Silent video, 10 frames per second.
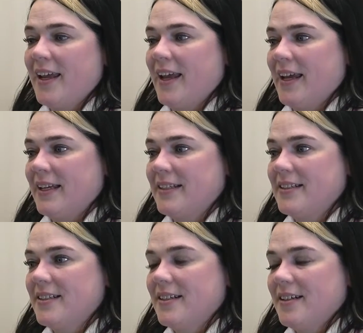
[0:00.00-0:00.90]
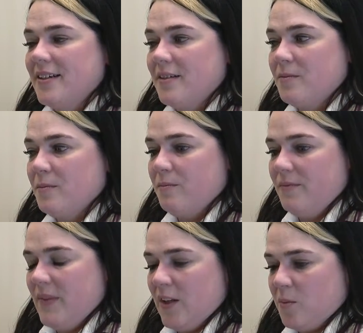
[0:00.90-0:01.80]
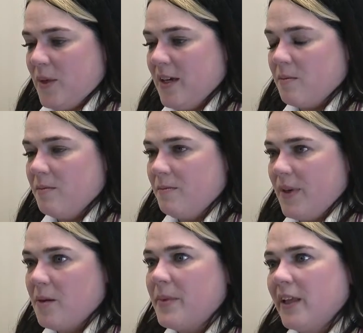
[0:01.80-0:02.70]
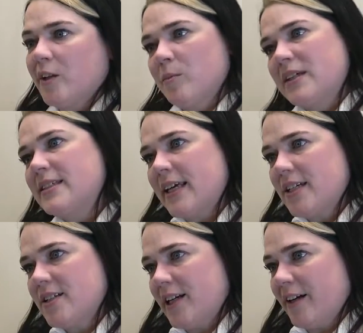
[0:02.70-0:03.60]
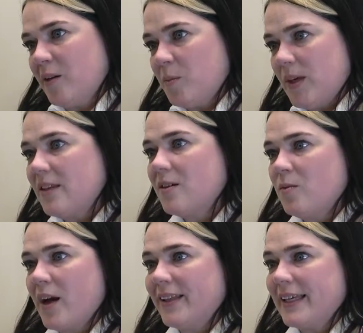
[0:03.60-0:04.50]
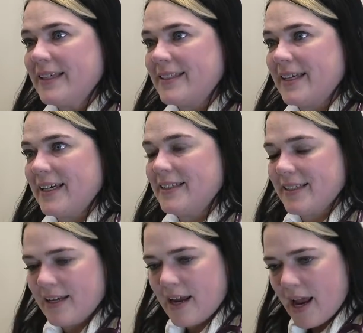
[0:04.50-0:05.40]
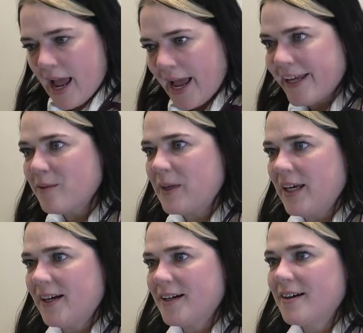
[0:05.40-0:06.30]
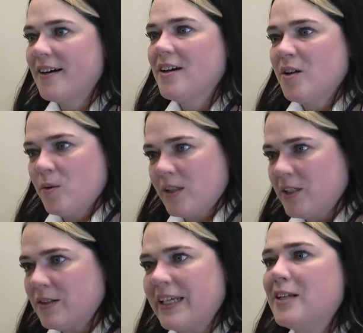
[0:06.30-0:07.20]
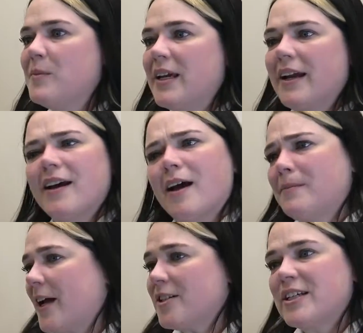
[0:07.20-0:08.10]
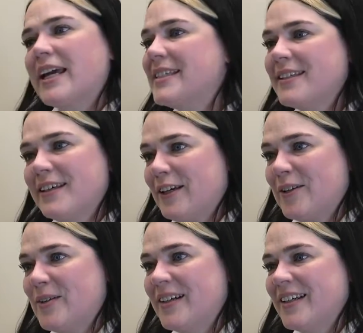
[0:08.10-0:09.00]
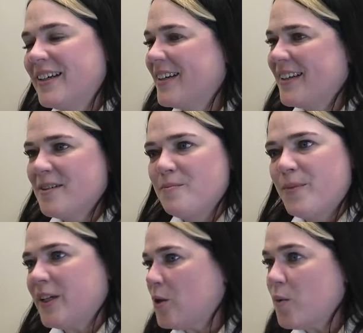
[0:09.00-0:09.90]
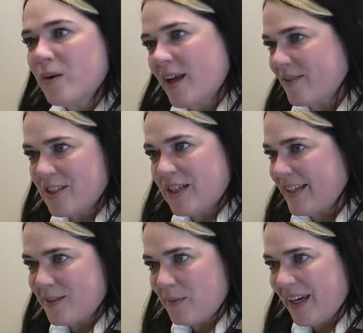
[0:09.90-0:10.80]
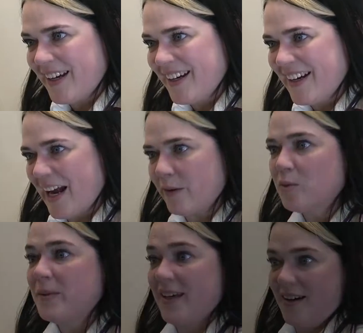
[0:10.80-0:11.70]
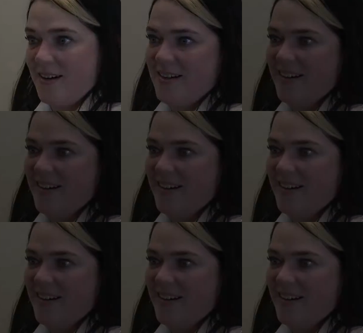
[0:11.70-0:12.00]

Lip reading: and be a pillar, be stationary, be the one that says, I am here when you need me. I'm not chasing you, but you won't have to chase me. I will be here.